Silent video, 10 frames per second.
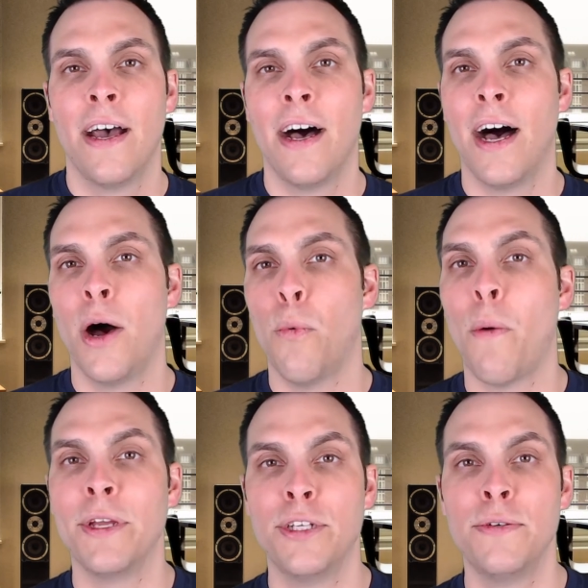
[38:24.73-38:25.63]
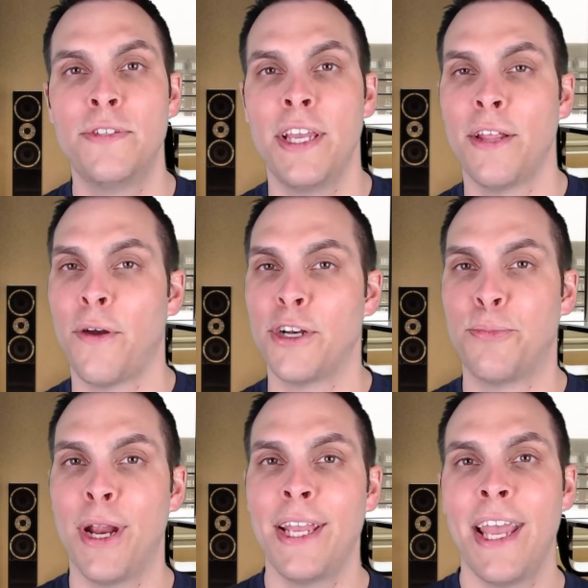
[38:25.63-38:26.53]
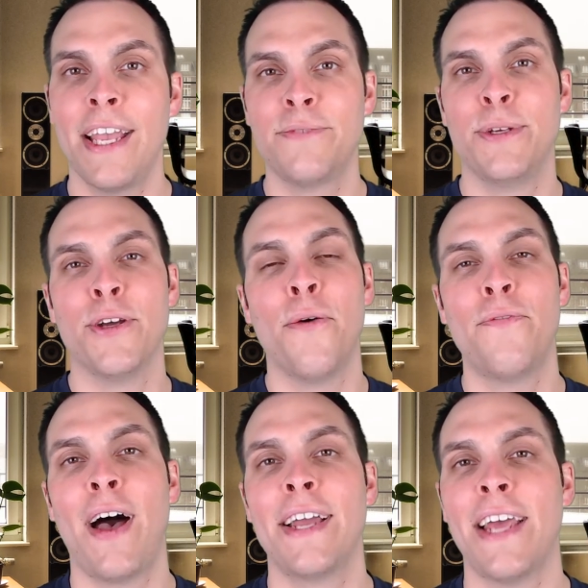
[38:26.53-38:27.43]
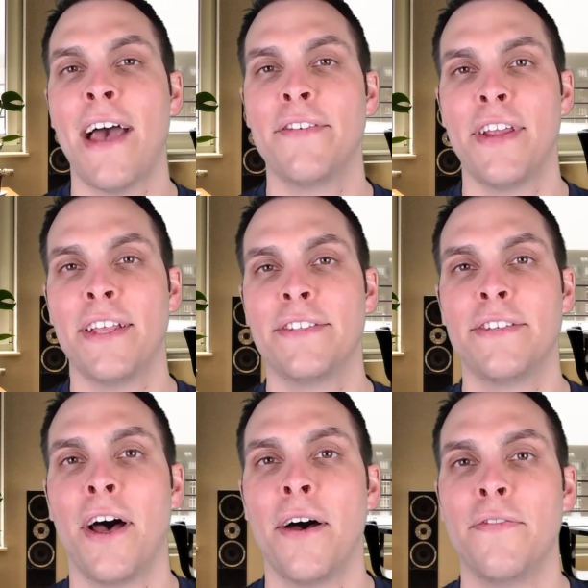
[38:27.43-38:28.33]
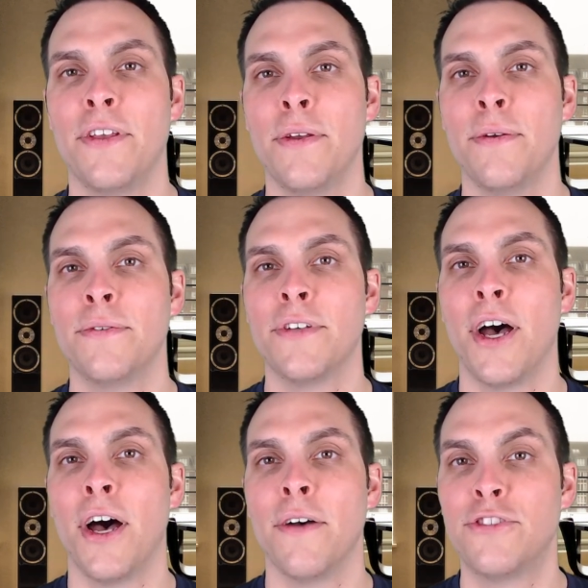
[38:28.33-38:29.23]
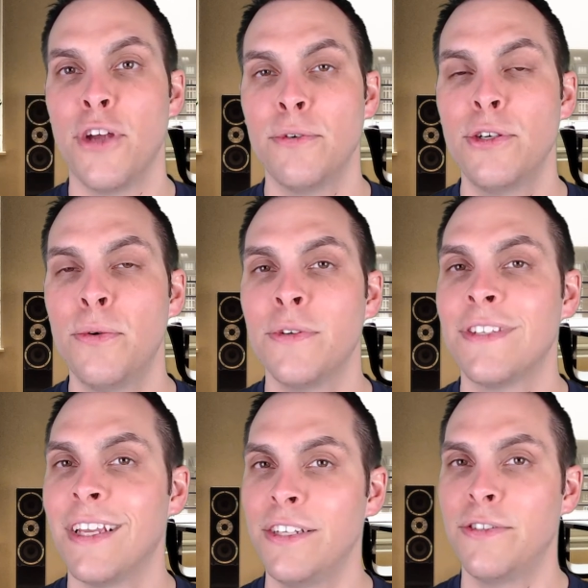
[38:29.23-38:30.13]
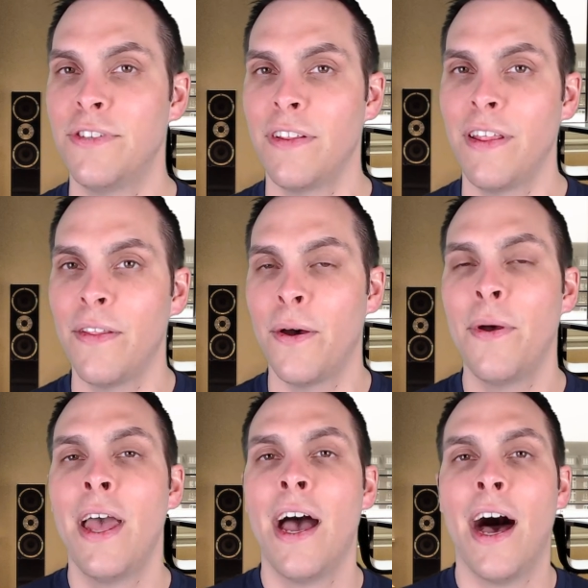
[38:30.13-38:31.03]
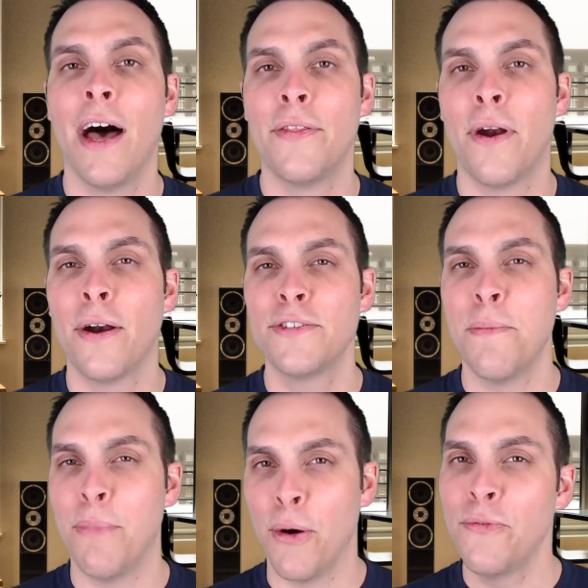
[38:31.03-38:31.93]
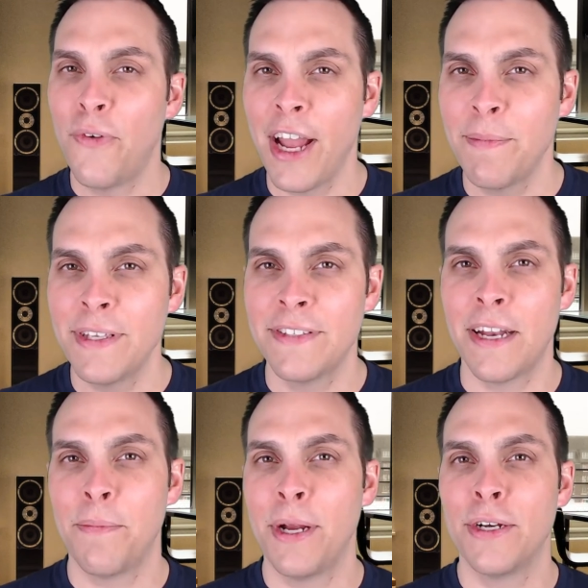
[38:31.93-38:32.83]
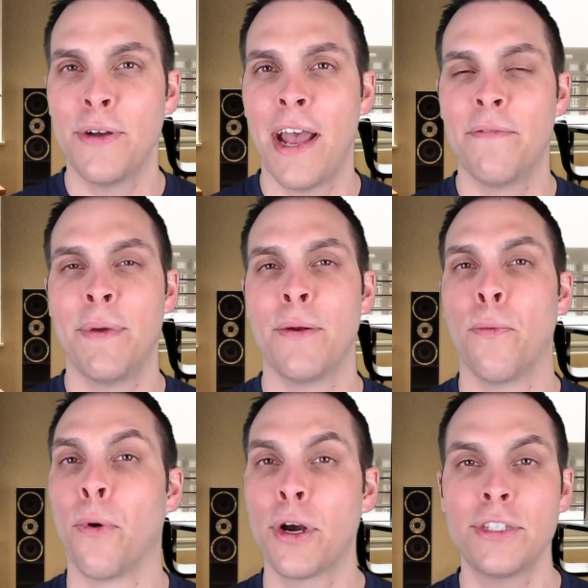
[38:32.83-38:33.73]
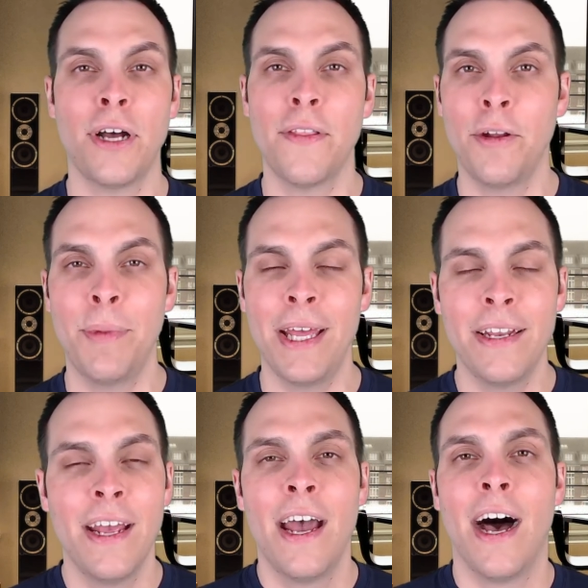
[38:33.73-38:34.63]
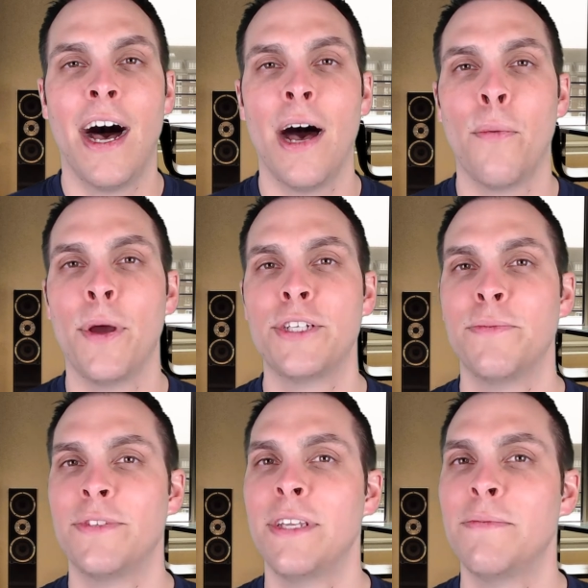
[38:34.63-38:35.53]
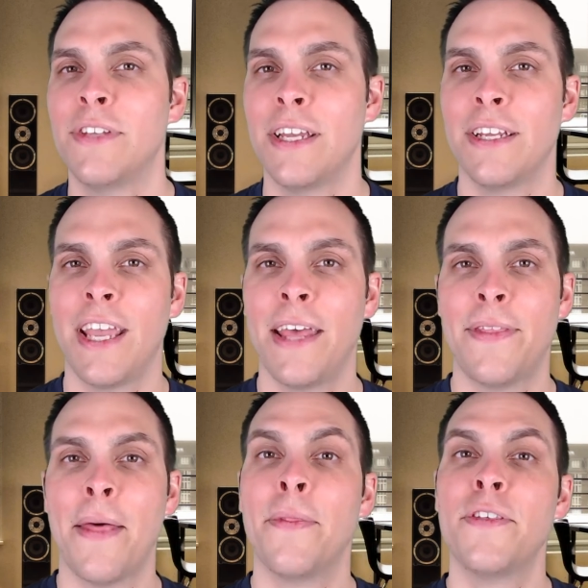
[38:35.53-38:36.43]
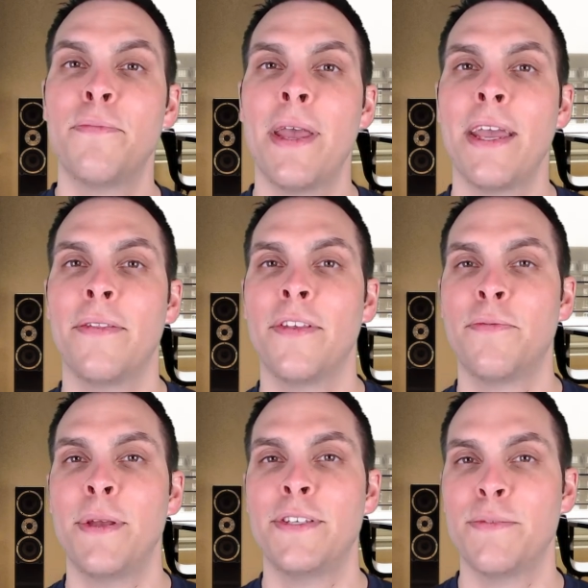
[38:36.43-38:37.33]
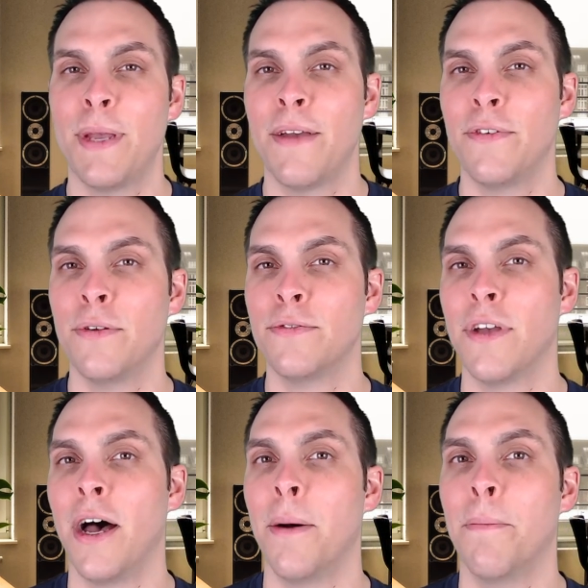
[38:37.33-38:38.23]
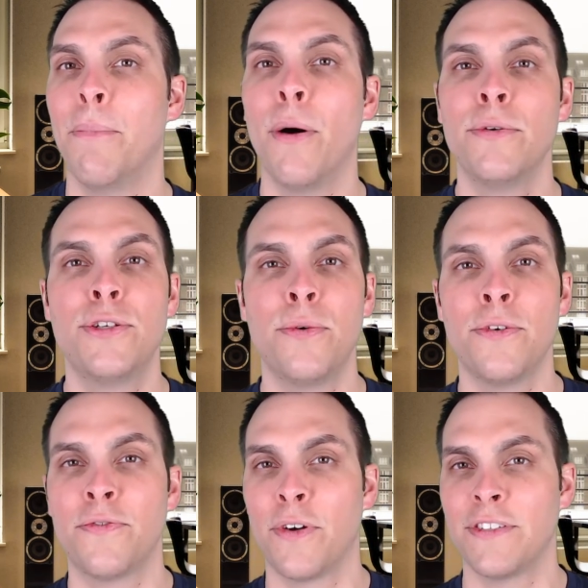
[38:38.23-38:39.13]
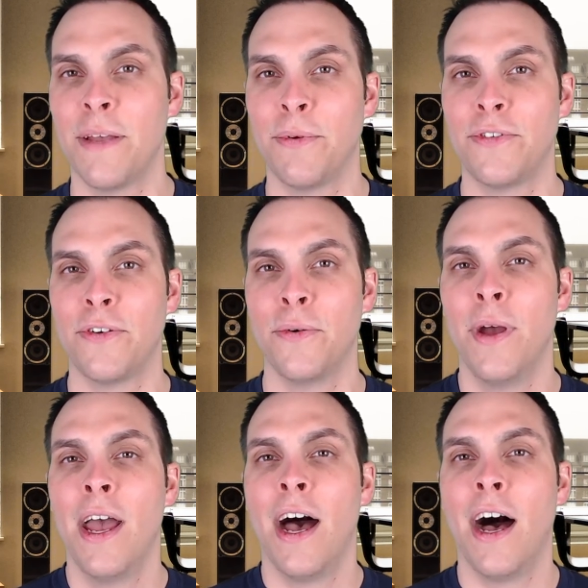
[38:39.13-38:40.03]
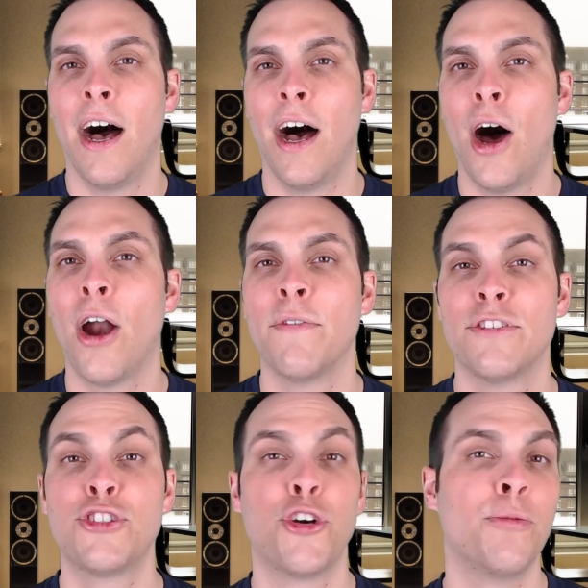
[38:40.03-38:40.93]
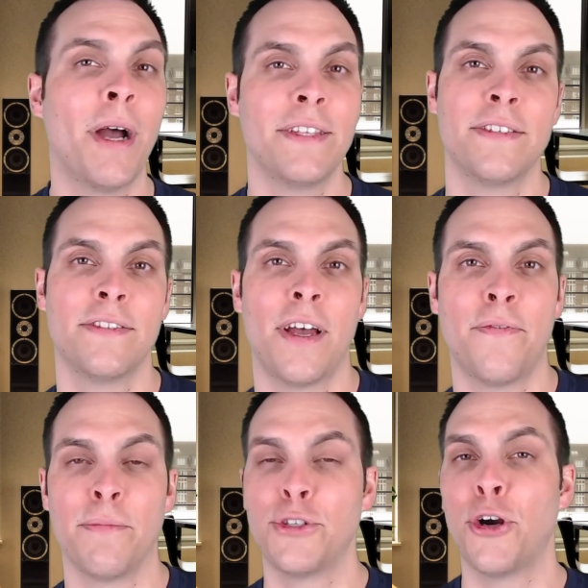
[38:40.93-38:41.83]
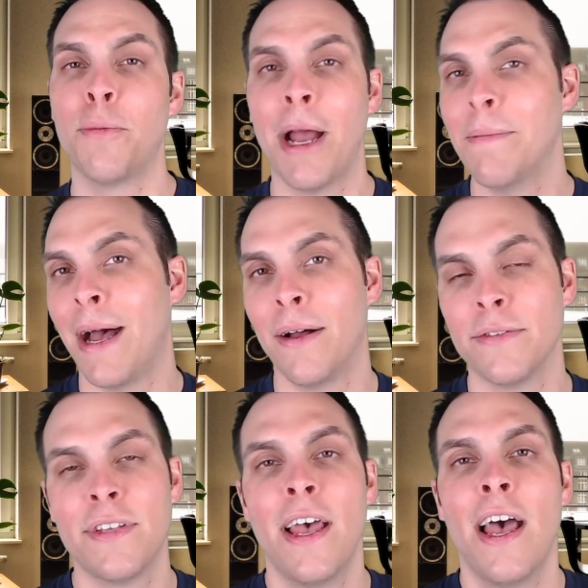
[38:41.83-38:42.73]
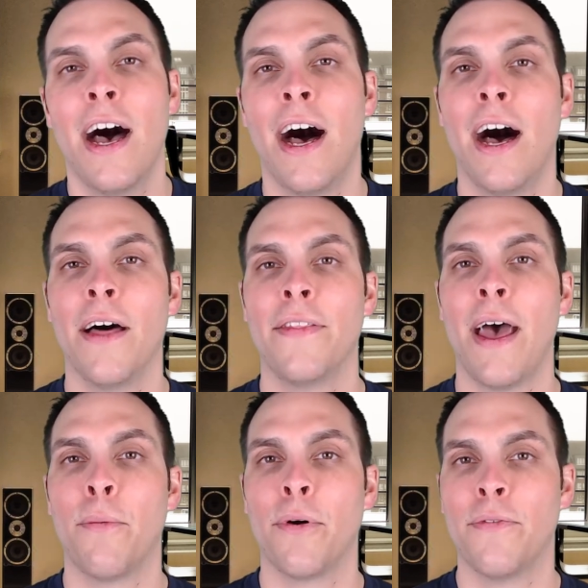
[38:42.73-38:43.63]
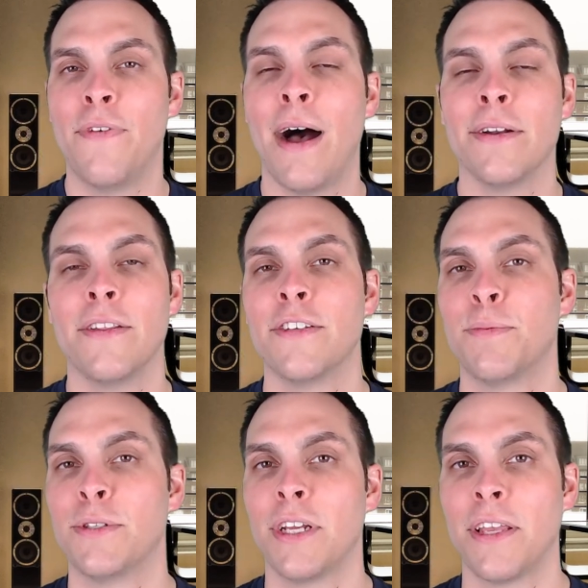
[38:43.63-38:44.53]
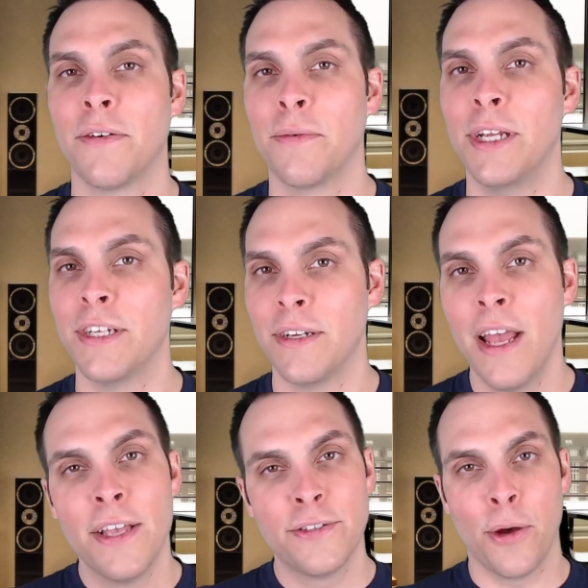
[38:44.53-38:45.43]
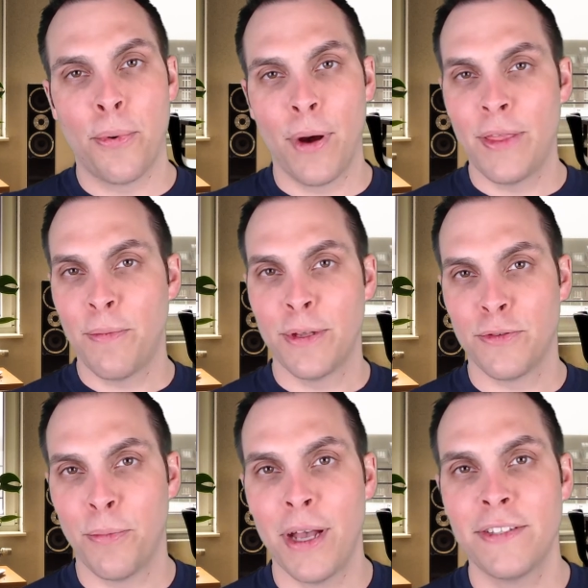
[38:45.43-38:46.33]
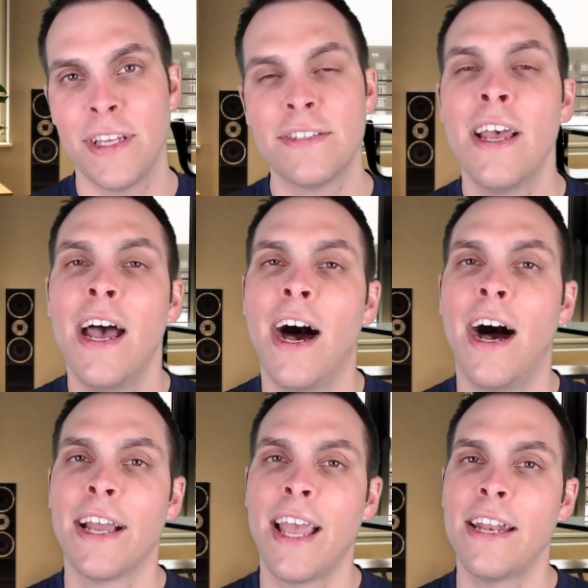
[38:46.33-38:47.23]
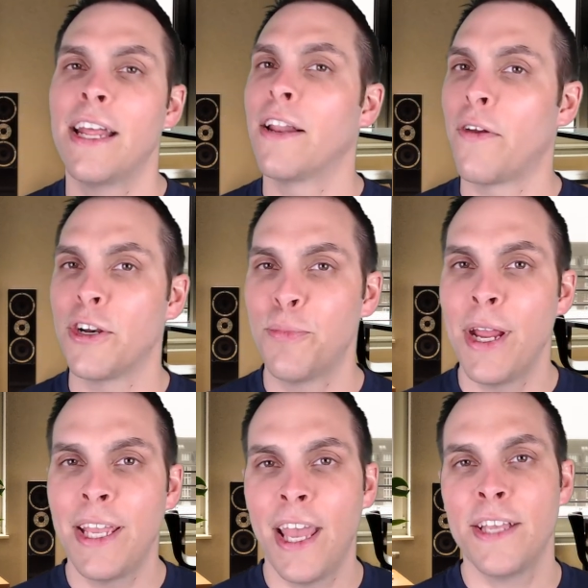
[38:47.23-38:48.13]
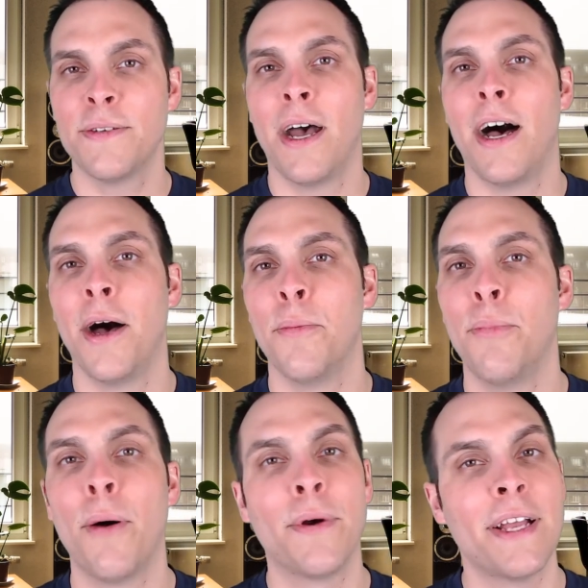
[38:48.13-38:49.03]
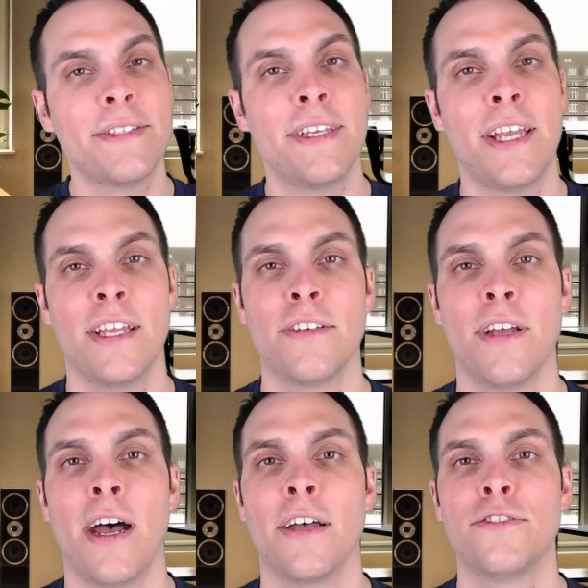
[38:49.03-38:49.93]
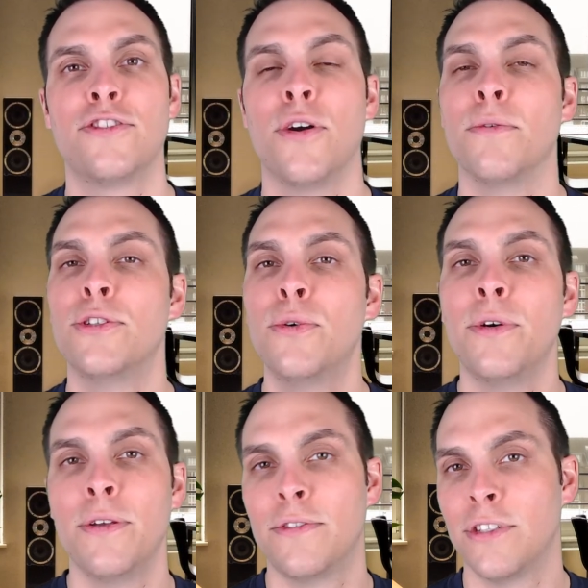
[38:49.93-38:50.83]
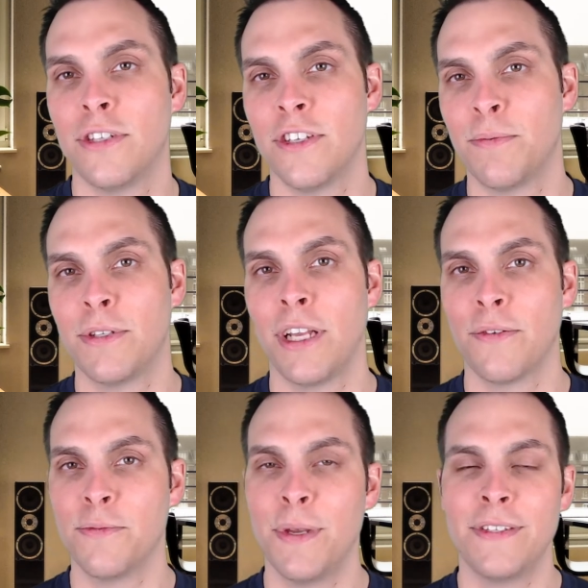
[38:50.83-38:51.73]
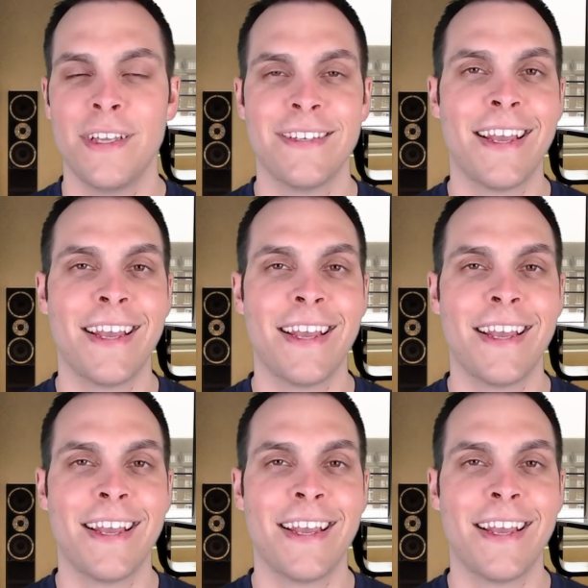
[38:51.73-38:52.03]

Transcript: Uh, while we do see an enlarged brain case, we don't find evidence of the use of stone tools. Interestingly, though, uh, there are some bone fragments that appear to have been worked a little bit, uh, which seems to indicate that this may this species may have used um, bone tools, for example, to uh, harvest termites and stuff from termite mounds uh, that were found in this particular region. So Paranthropus robustus, uh, again, in a large brain case, um, but we're not seeing stone tool usage in this particular species.